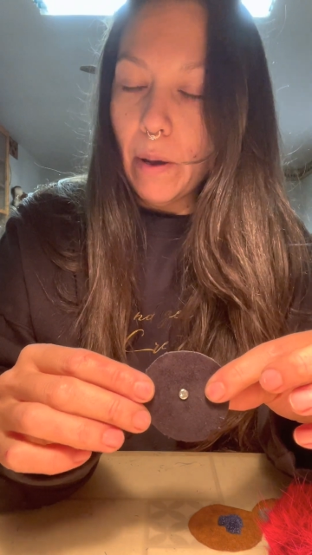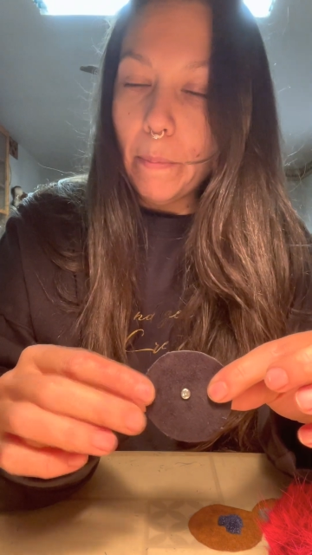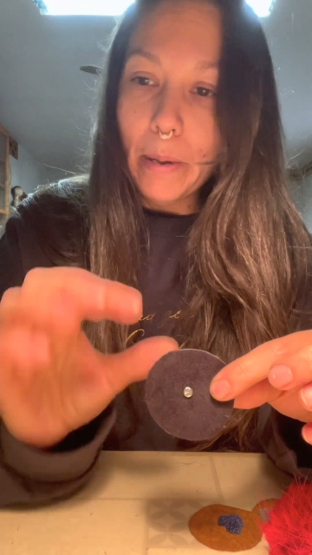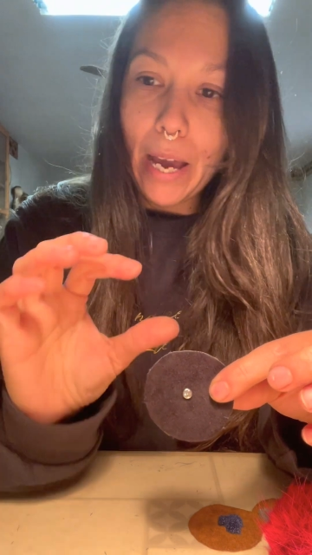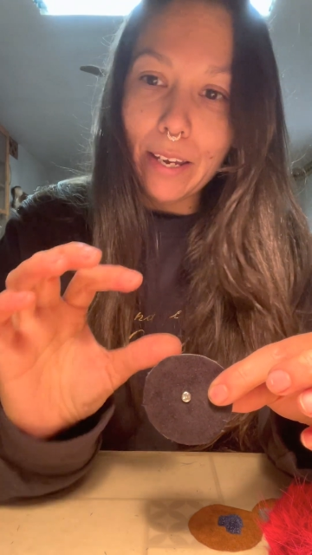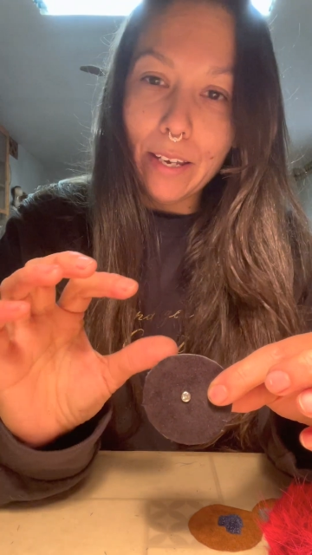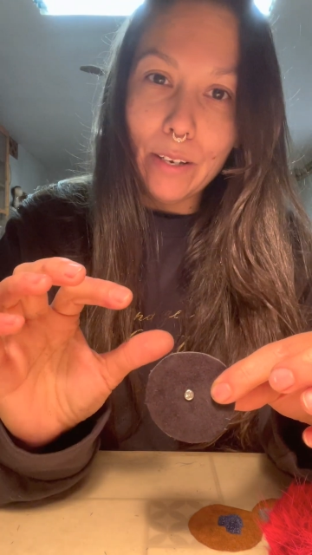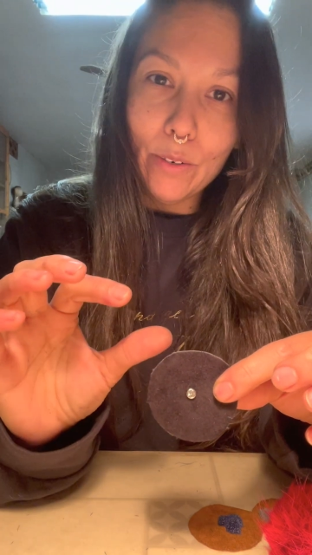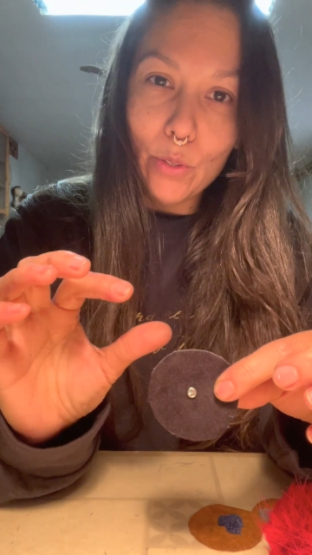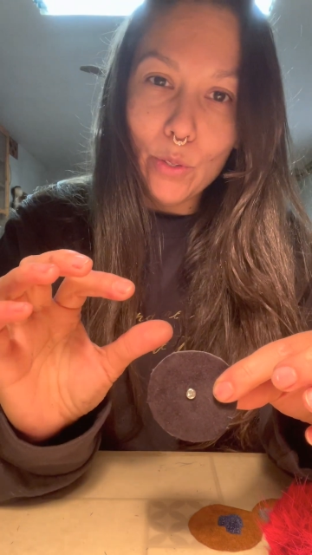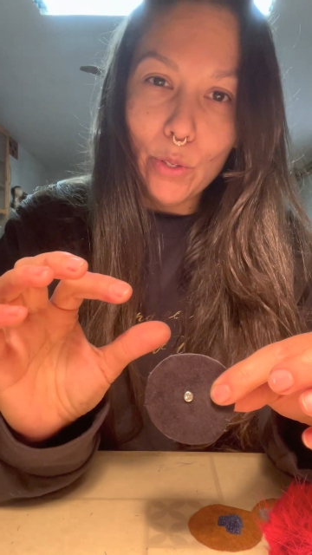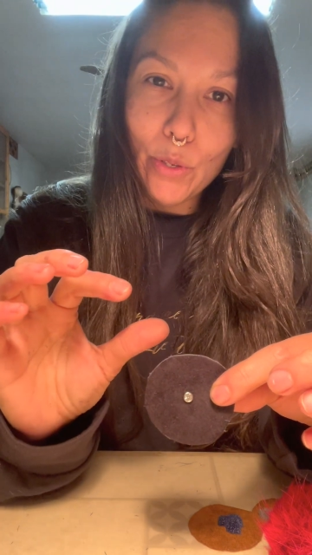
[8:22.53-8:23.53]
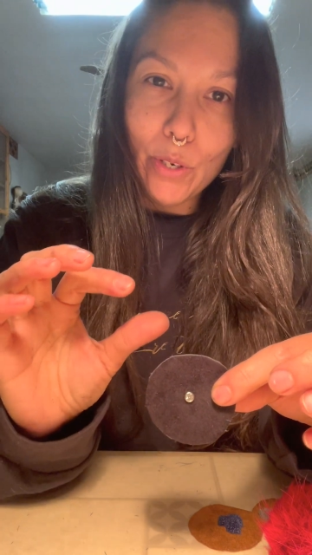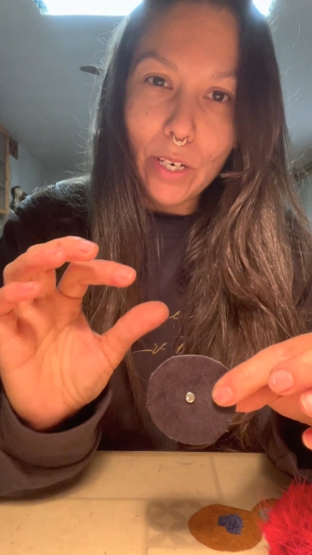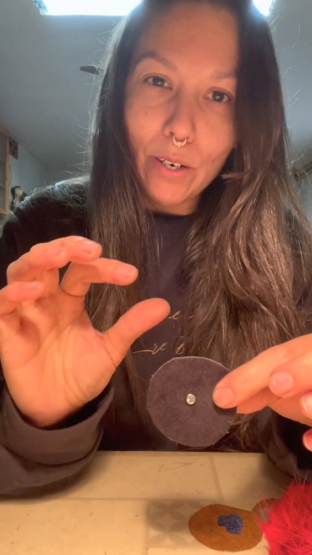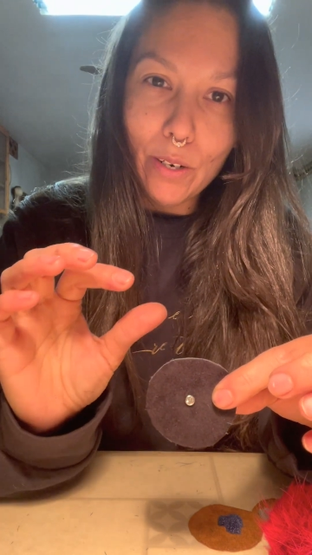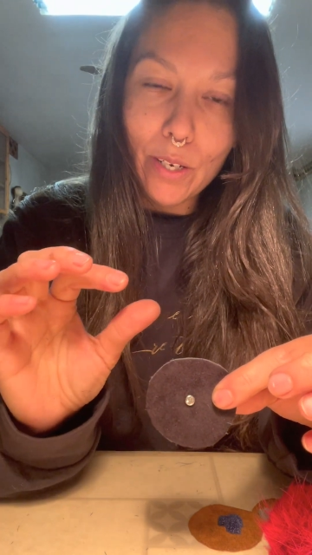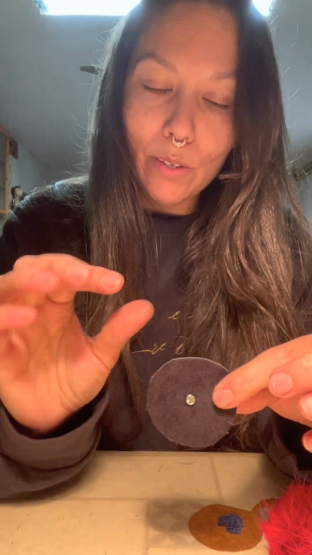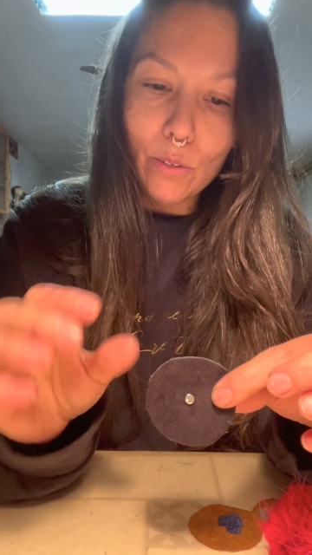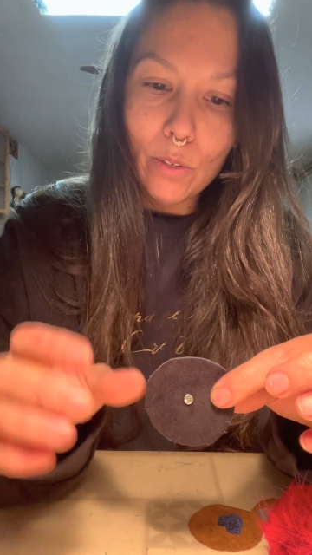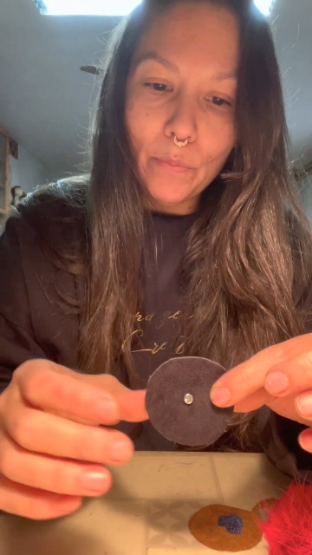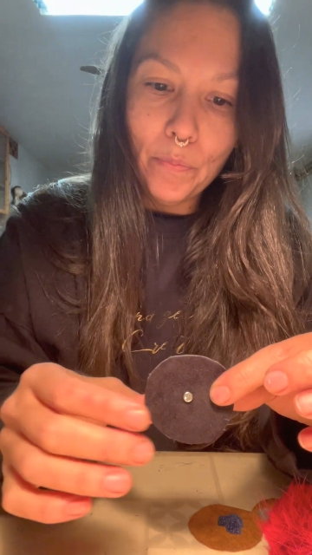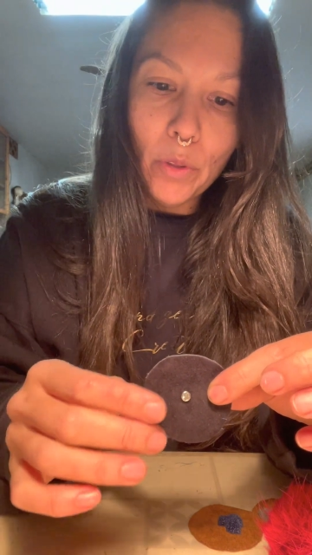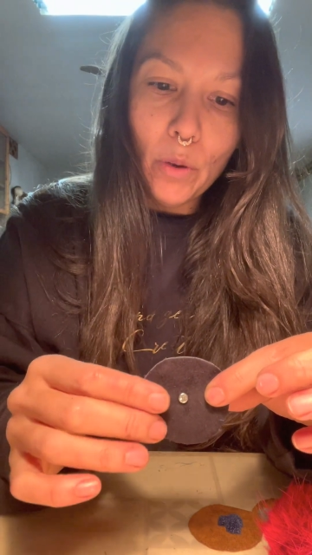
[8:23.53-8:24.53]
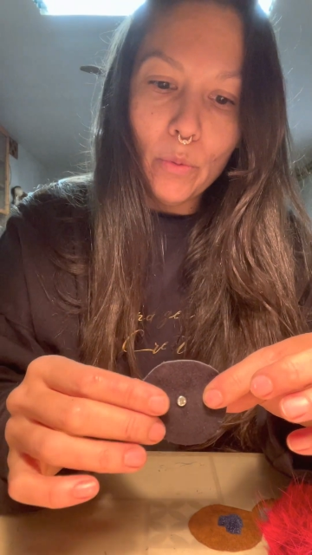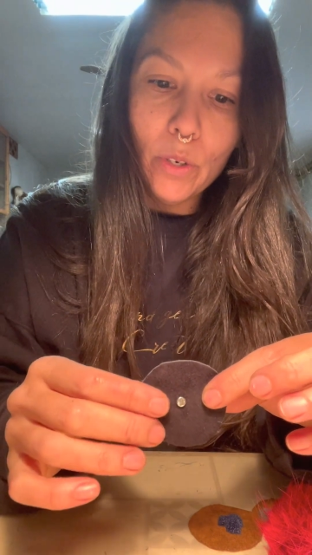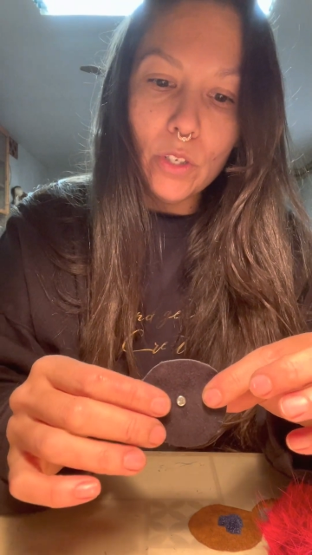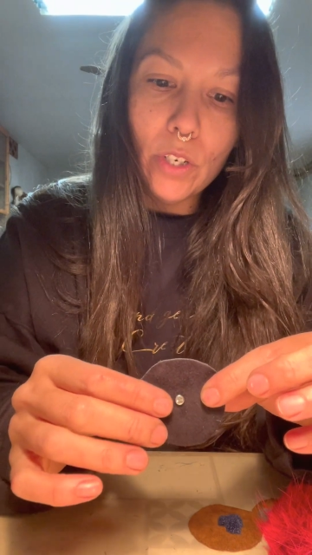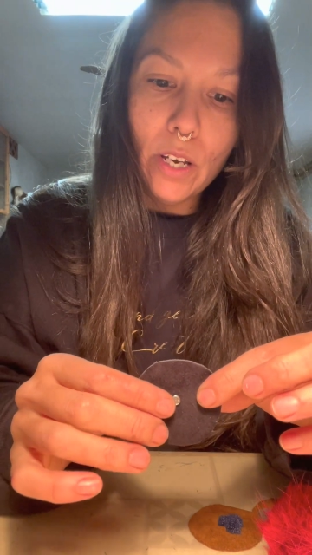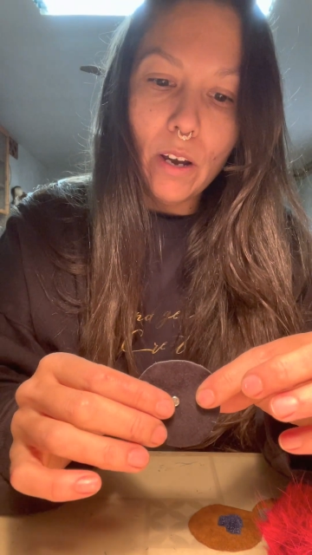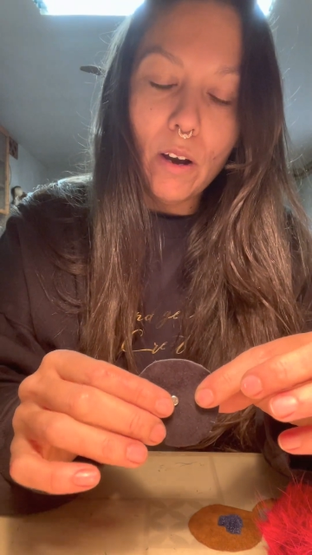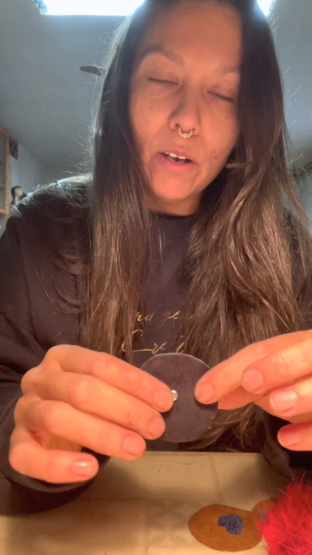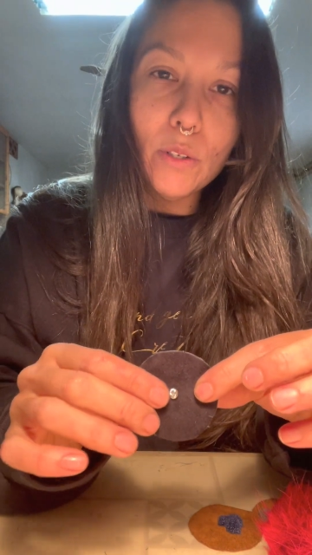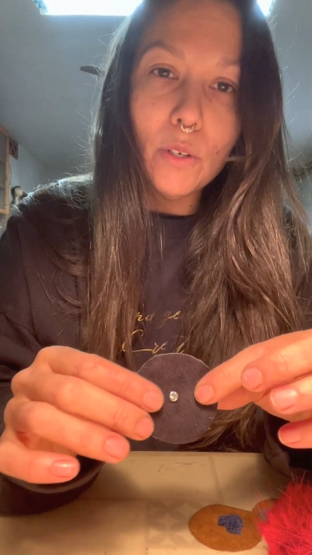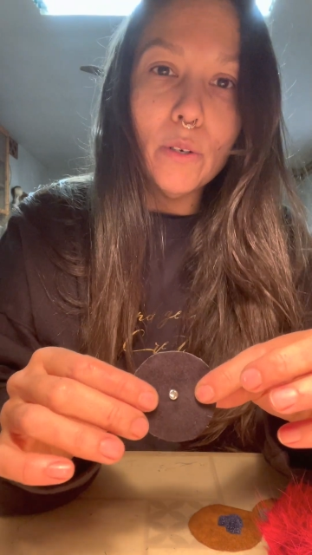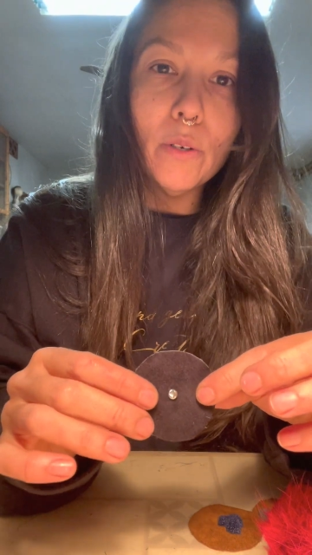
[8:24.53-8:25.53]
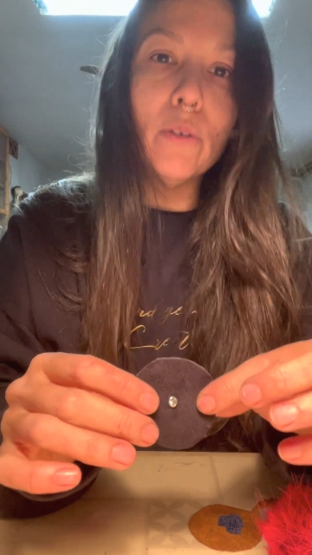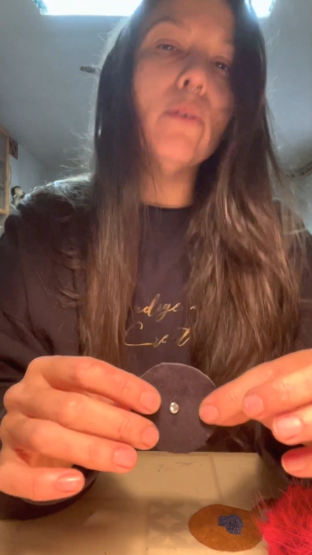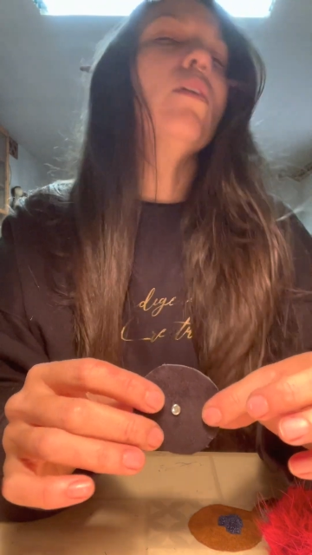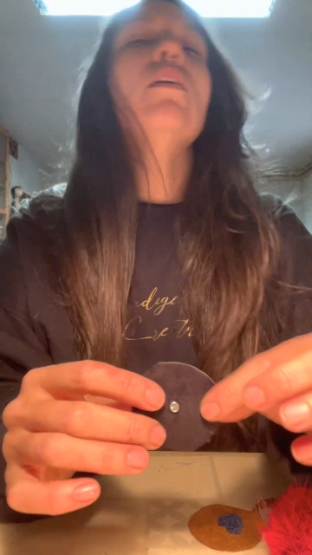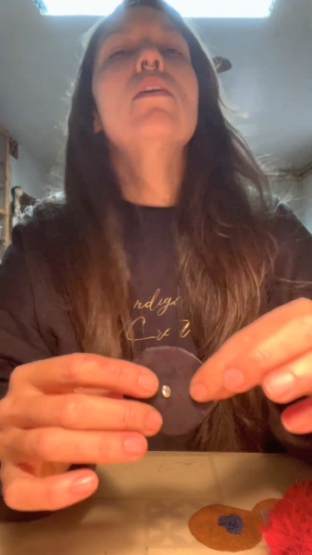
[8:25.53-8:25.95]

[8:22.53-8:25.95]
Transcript: a backing to your earrings, which also,